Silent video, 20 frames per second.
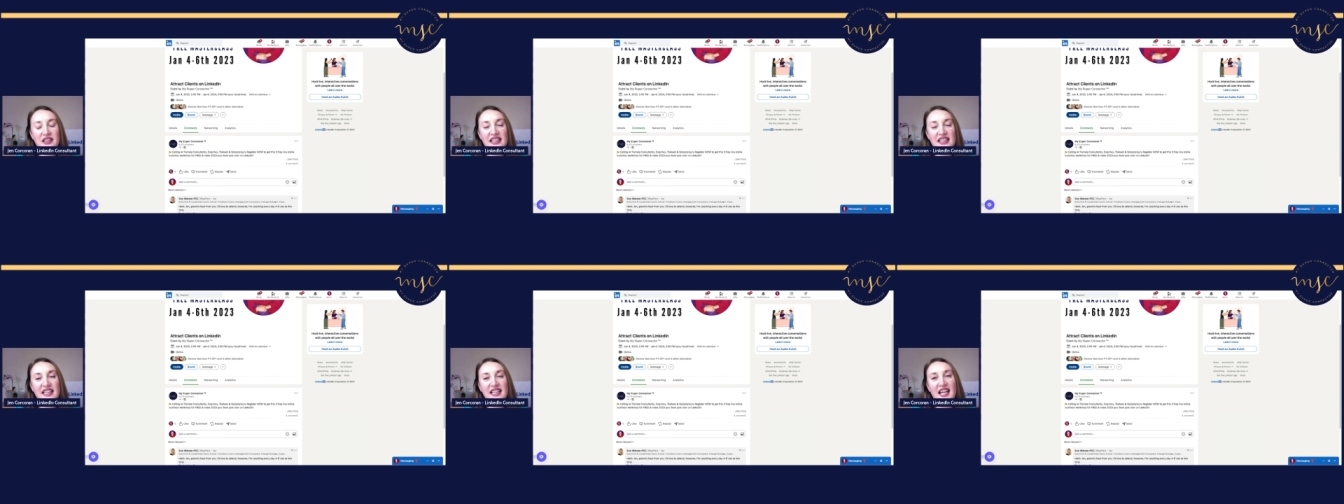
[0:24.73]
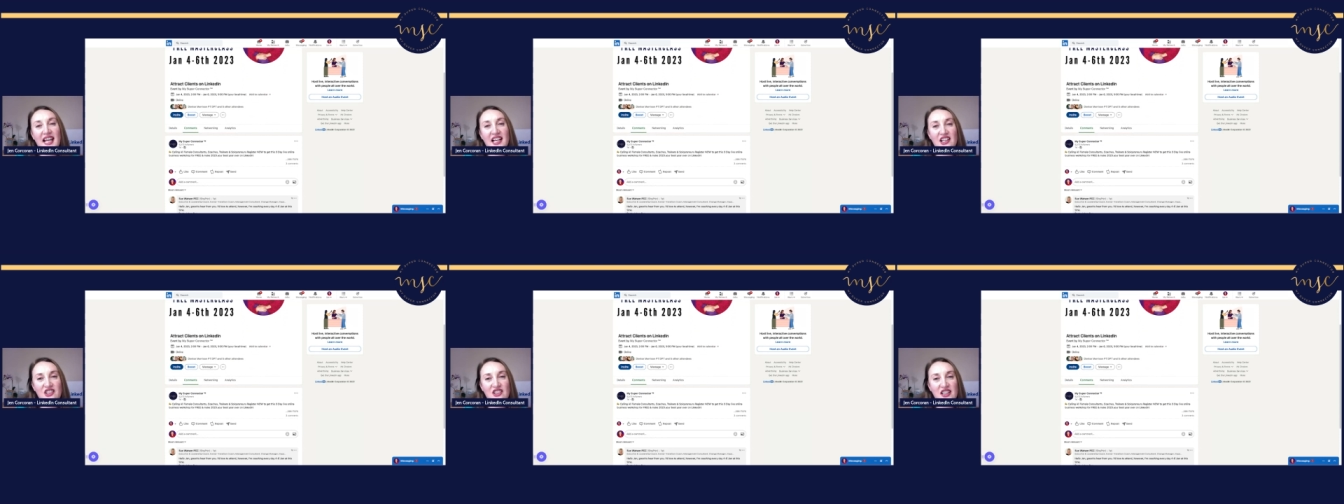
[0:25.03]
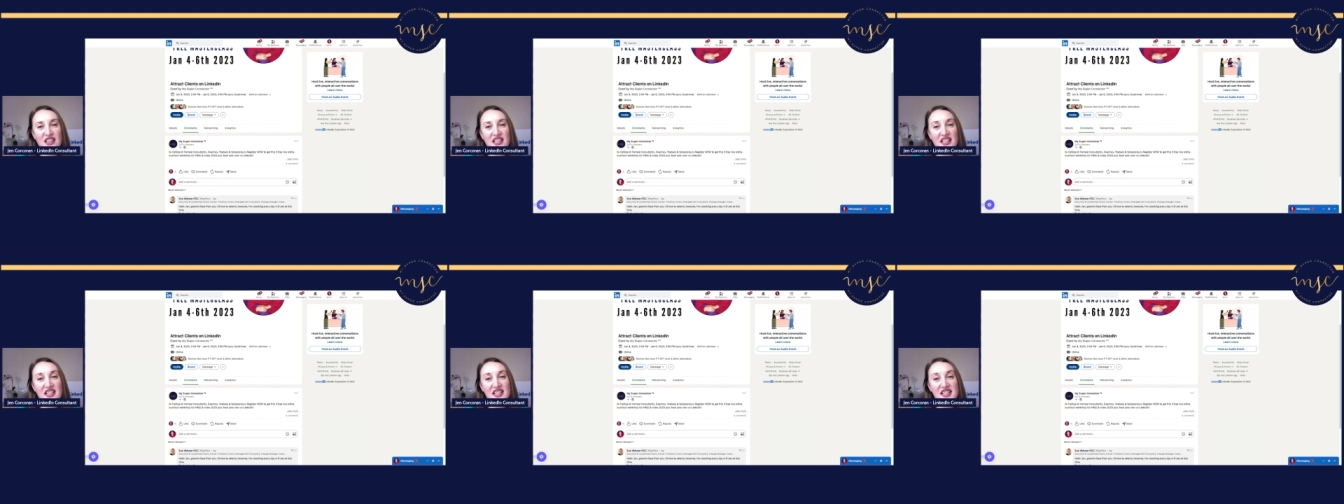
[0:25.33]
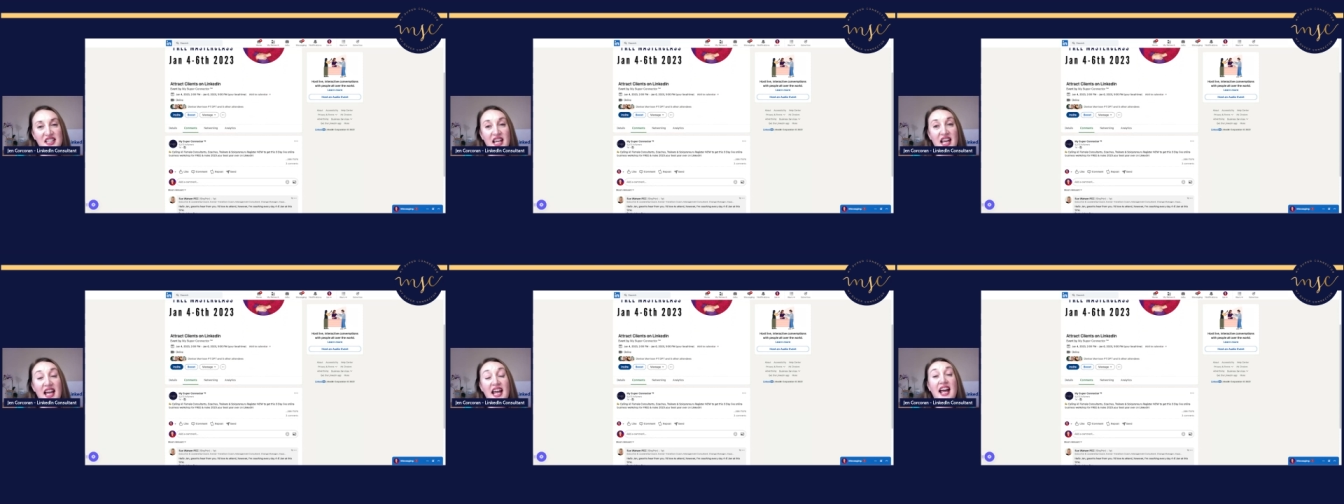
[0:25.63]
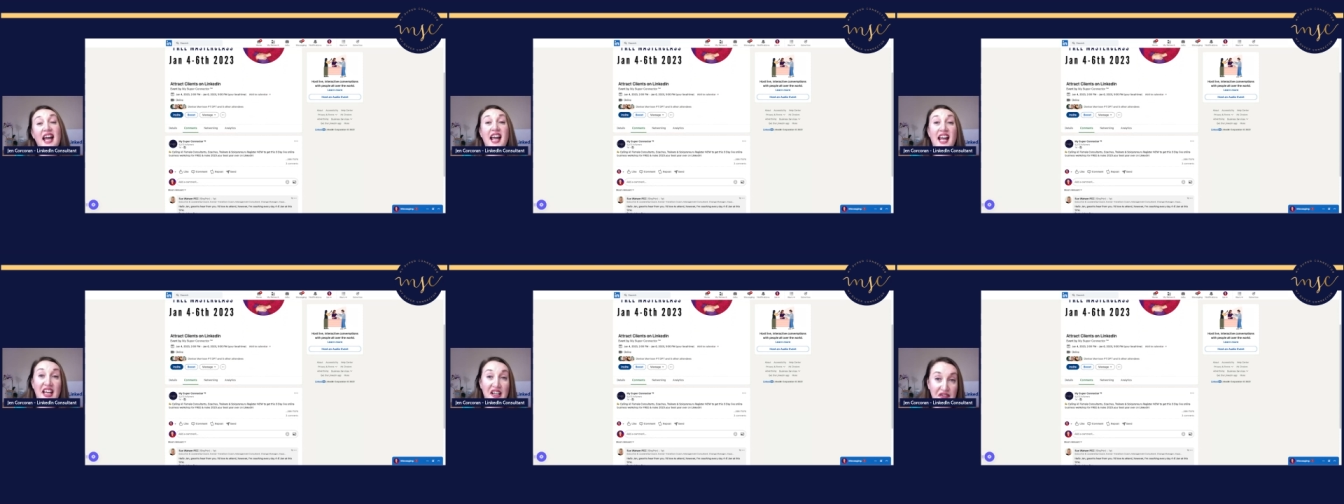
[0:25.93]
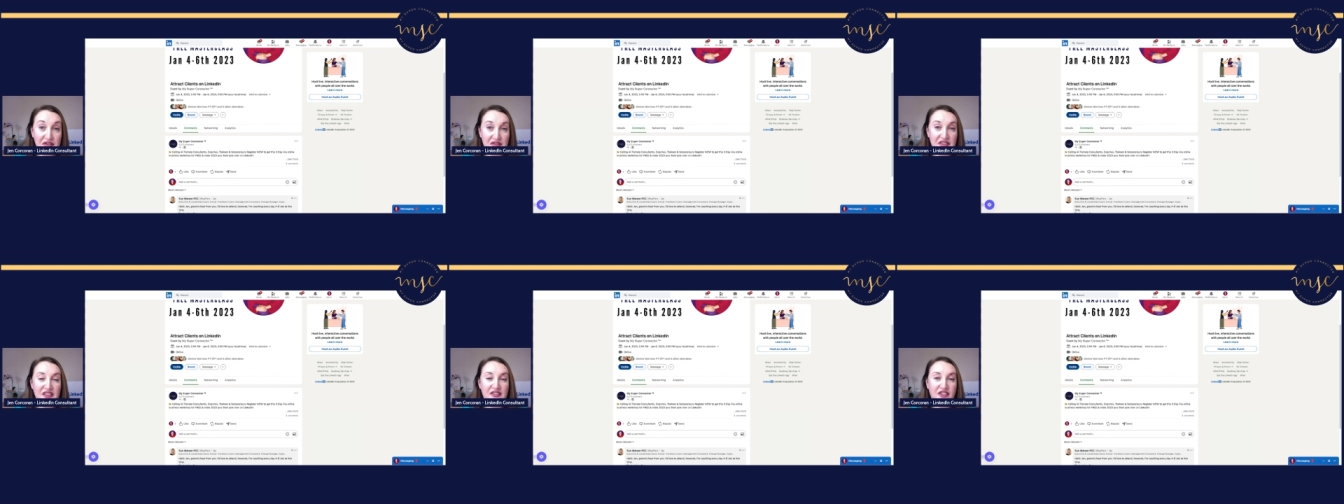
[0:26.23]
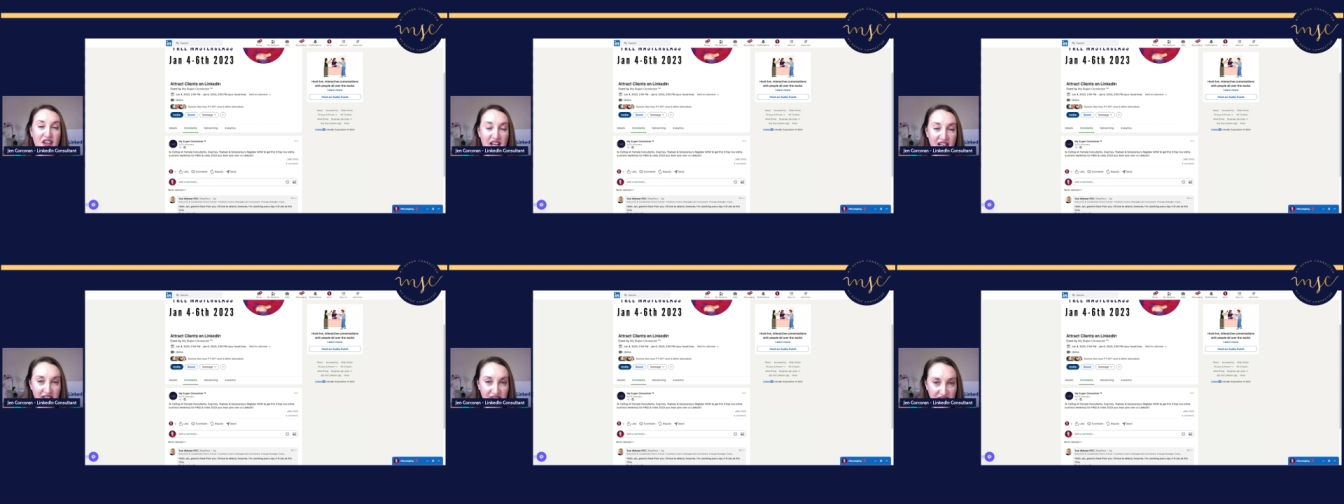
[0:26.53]
connections every
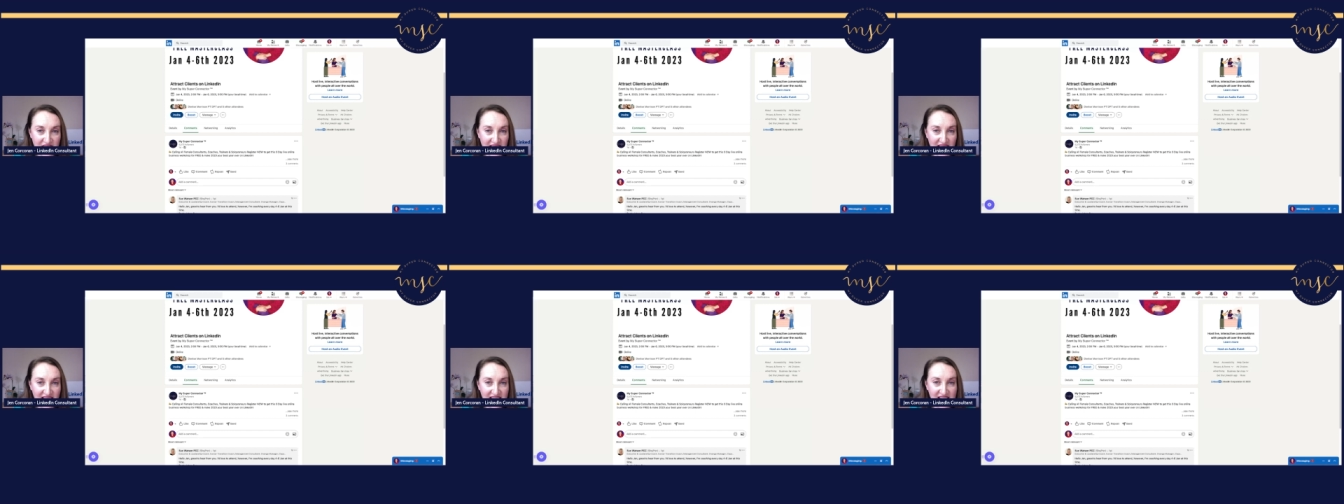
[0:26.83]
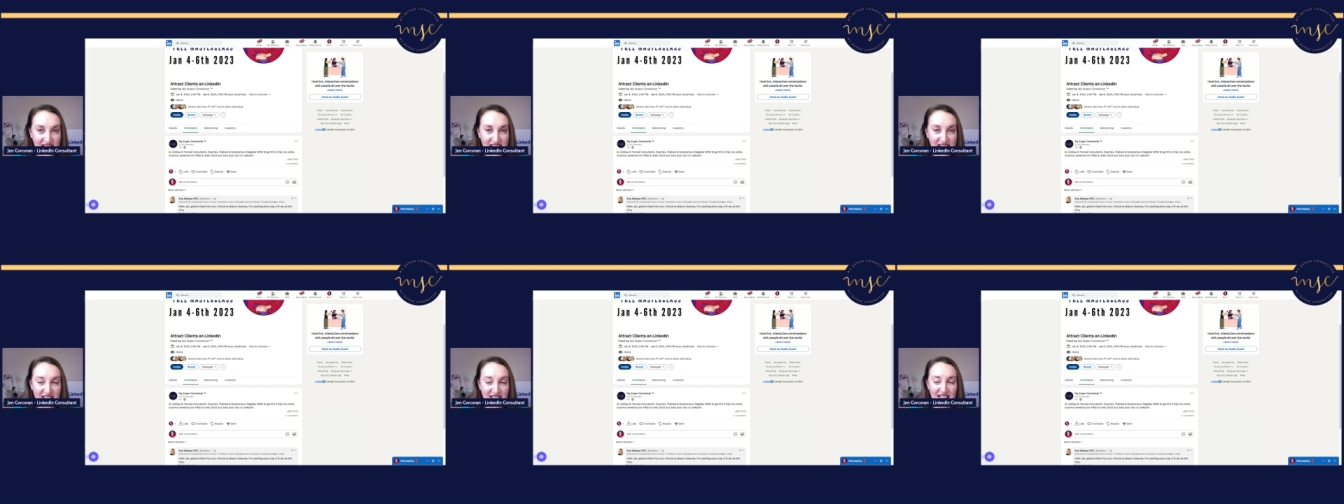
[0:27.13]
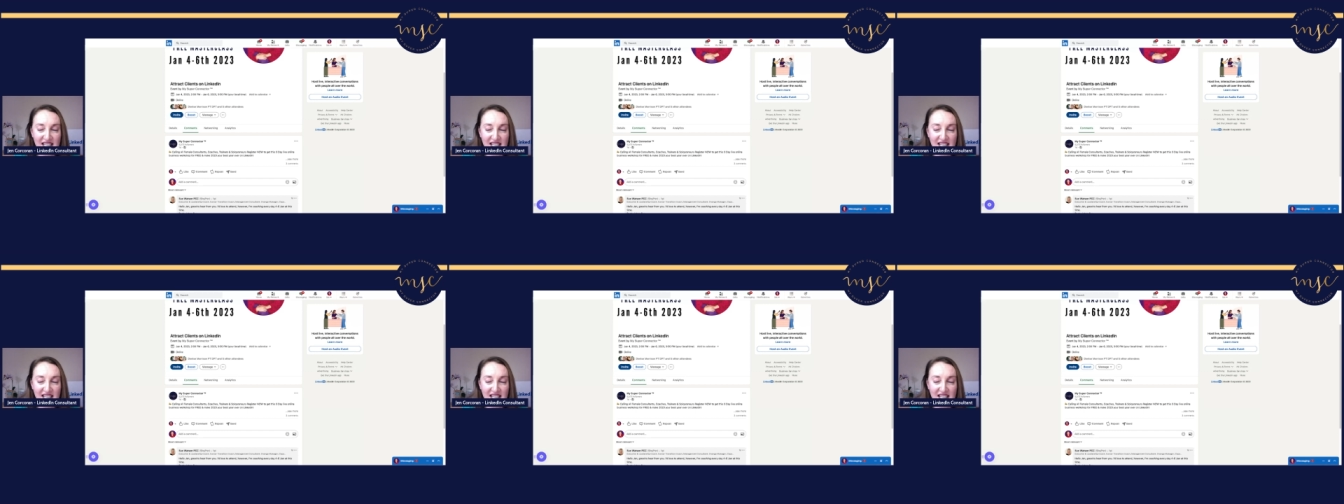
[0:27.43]
five days.